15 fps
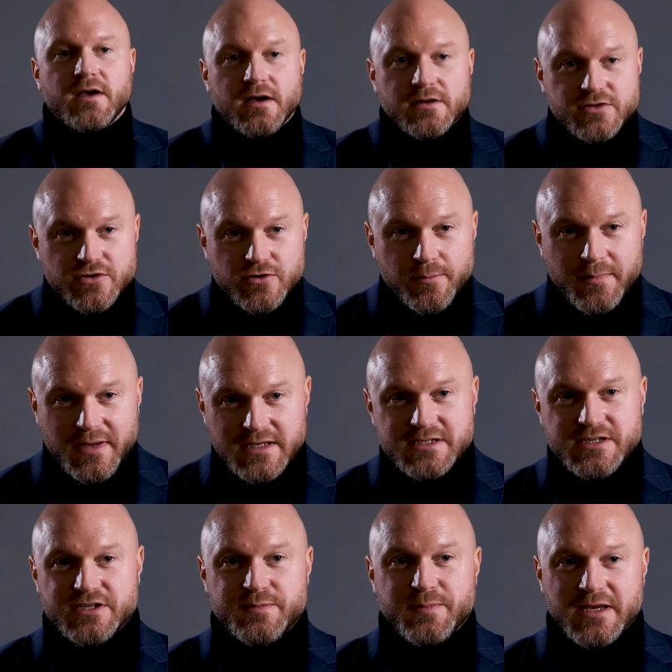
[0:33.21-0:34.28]
And your
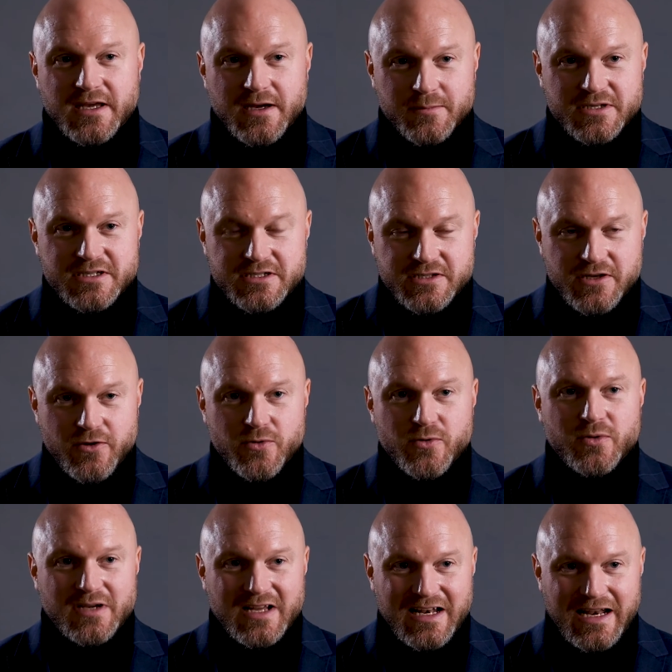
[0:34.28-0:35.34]
message becomes so
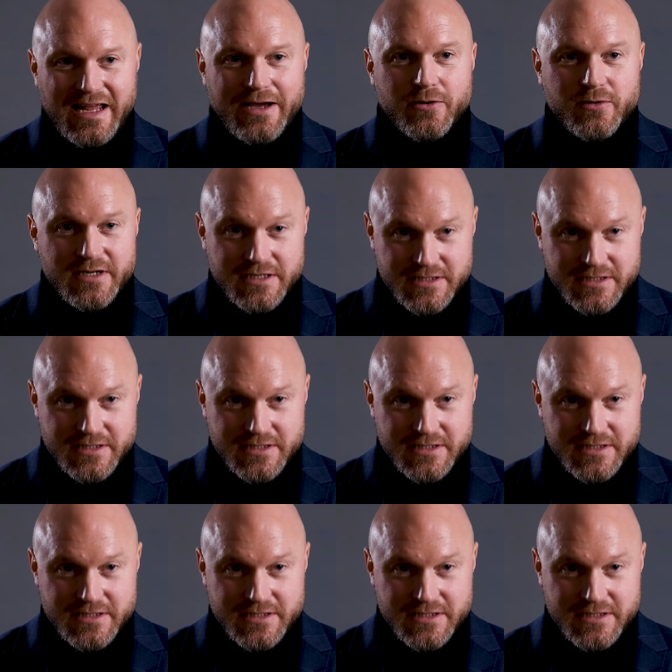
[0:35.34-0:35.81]
cloudy,